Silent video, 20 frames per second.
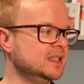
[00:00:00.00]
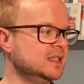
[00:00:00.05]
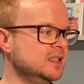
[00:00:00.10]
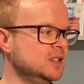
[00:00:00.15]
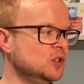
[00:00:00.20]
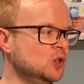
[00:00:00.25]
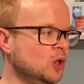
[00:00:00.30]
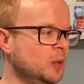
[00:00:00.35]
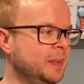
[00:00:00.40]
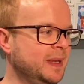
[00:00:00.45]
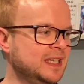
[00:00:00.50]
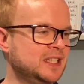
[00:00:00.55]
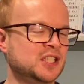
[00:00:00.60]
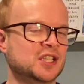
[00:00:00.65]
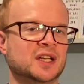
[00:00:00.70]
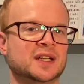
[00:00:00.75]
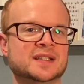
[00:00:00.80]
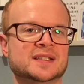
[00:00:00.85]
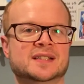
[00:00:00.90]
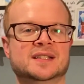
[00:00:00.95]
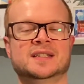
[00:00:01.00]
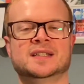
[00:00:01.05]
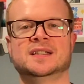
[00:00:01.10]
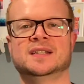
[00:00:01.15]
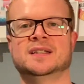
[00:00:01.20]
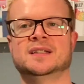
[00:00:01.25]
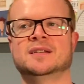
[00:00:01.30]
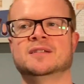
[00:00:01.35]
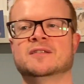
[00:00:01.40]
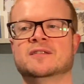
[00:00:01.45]
your best chance
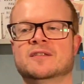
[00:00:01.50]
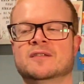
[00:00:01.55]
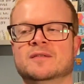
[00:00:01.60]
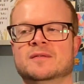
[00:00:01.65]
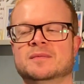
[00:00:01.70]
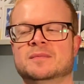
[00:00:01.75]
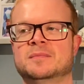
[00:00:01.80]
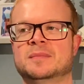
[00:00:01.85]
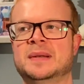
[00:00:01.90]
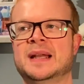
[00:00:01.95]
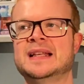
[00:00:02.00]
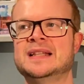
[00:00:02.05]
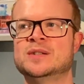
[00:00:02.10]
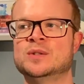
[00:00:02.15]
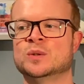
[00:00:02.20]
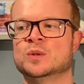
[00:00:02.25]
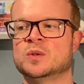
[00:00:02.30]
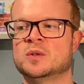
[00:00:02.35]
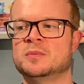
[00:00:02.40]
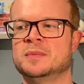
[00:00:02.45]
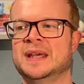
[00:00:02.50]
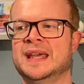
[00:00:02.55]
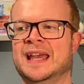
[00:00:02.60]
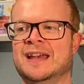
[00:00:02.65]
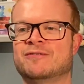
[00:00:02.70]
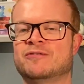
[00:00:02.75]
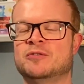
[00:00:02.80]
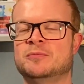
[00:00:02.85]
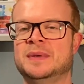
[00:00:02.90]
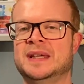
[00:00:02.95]
to place an order with me
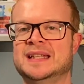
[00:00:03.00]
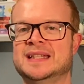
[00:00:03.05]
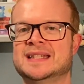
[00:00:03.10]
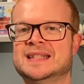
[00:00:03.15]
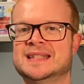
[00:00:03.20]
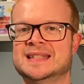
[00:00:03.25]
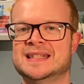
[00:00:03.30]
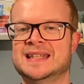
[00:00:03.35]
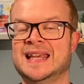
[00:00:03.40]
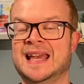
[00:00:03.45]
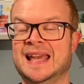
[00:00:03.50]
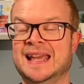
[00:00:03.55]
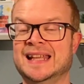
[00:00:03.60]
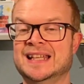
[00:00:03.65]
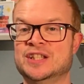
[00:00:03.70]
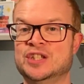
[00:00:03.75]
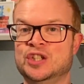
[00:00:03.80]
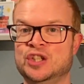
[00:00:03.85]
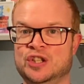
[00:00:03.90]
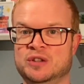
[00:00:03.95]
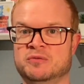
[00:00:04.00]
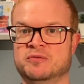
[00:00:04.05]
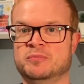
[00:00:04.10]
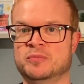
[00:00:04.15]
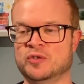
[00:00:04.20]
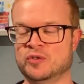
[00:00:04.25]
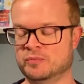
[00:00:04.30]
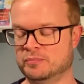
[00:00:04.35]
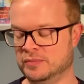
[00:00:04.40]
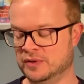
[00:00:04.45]
and for me to get it to you
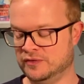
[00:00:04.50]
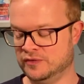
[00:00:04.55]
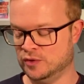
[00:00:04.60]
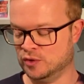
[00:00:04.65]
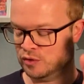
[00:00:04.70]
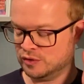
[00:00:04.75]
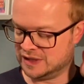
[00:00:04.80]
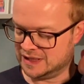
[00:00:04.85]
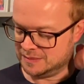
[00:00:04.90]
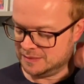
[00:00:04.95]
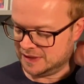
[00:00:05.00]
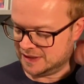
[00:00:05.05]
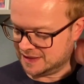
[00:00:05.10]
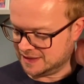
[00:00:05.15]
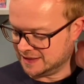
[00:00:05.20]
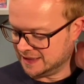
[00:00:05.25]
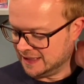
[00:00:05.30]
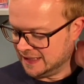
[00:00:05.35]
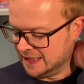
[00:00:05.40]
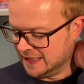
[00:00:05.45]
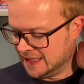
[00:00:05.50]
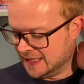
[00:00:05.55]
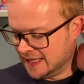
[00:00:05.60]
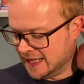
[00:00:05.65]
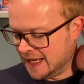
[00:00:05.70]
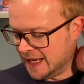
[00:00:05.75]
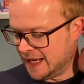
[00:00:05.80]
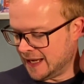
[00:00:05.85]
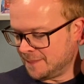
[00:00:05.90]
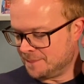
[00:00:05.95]
before Christmas.
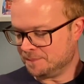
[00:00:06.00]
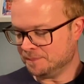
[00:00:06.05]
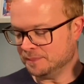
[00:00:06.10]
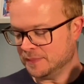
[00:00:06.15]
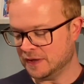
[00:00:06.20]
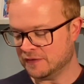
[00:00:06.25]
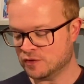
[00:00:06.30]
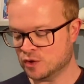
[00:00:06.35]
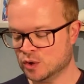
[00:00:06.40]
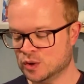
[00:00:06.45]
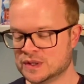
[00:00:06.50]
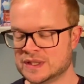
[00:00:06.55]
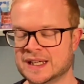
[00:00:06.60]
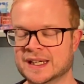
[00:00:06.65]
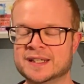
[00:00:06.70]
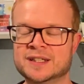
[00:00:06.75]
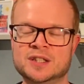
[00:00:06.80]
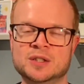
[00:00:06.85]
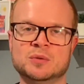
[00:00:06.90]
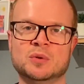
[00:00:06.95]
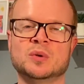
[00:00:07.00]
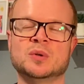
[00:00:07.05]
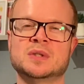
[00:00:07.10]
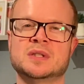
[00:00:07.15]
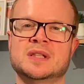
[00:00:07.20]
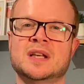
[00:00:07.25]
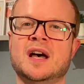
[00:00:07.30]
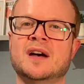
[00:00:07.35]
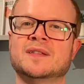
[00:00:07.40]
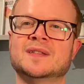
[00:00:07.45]
But of course I can do
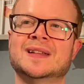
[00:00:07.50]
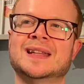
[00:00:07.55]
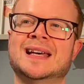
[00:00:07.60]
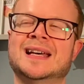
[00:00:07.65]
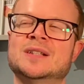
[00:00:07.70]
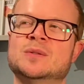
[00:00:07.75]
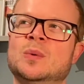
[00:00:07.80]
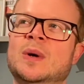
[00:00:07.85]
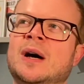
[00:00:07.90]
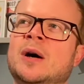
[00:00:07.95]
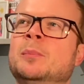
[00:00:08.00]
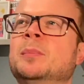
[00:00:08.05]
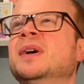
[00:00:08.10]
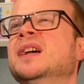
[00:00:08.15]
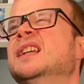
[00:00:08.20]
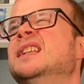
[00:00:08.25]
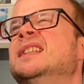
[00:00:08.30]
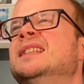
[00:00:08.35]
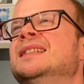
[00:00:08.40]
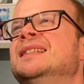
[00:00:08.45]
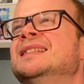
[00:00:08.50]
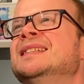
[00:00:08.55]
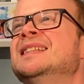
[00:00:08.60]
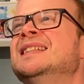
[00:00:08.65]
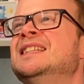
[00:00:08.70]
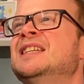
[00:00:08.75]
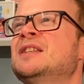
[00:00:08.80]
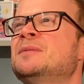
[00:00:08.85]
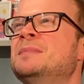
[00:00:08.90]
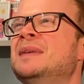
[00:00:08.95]
orders after that as well, but it
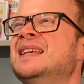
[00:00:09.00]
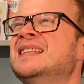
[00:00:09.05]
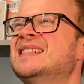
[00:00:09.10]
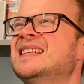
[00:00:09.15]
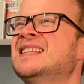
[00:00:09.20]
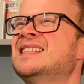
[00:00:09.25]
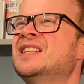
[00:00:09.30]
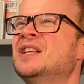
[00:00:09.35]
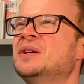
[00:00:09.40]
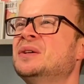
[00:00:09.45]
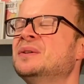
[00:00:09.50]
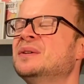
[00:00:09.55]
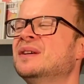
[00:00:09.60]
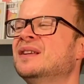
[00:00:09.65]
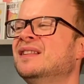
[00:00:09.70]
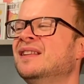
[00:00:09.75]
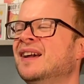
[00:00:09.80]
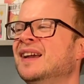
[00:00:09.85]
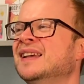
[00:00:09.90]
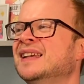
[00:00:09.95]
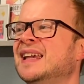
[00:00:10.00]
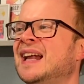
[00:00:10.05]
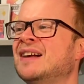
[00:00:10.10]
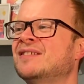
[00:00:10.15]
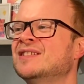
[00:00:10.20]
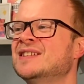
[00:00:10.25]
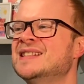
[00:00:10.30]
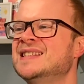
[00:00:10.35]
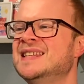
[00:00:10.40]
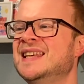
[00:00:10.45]
just means there's no like
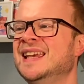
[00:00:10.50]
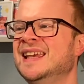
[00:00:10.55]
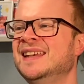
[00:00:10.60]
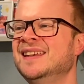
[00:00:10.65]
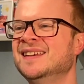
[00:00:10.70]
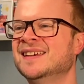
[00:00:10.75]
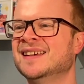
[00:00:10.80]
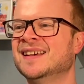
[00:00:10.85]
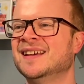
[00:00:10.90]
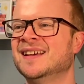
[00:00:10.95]
guarantee.